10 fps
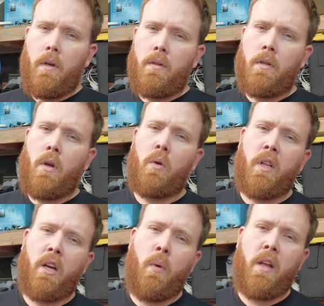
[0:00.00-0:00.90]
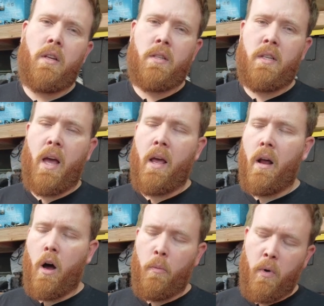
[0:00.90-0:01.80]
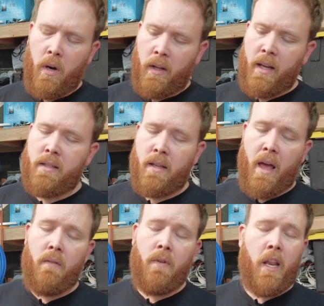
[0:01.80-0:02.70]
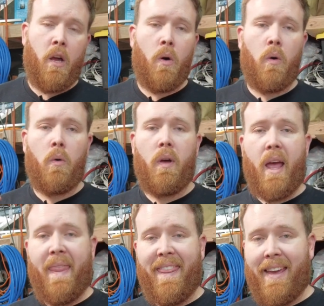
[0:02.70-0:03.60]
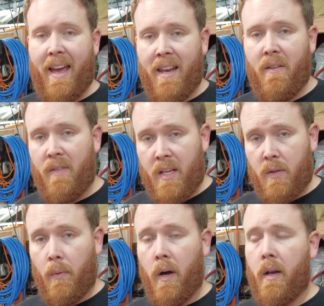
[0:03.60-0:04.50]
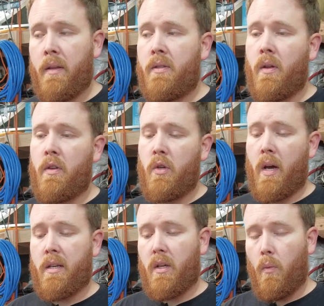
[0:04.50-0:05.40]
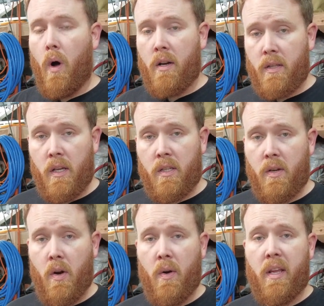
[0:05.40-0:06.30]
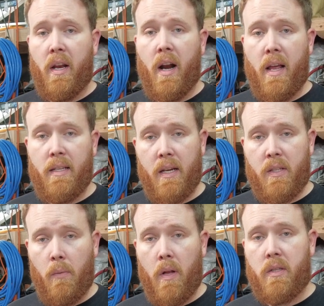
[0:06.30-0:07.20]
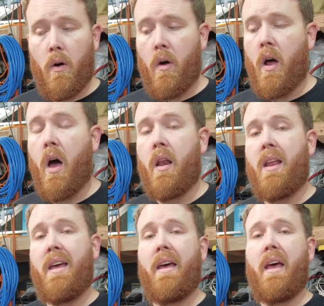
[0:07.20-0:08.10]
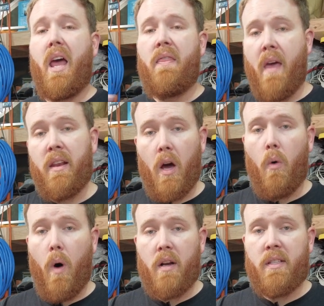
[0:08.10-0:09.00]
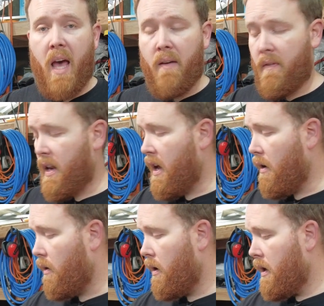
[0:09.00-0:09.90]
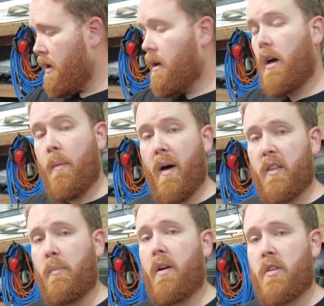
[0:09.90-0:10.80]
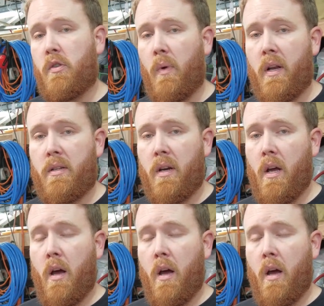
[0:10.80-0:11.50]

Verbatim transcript: So don't click away just yet. I'll put a link to that video at the end of this one so that you guys can watch this through and get an idea as to what's going on, and then go watch that video about the pressure switch.